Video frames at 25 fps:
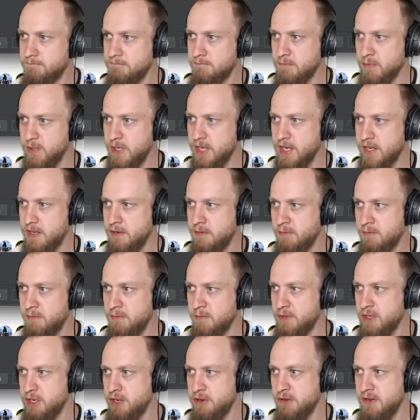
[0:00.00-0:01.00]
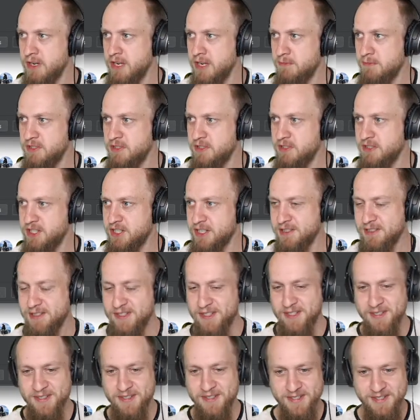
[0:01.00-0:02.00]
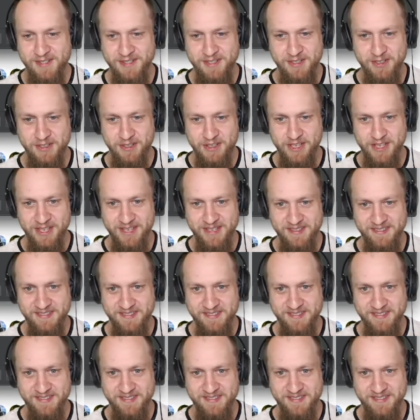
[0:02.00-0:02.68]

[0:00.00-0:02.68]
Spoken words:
Okay, no name suggestions in the chat.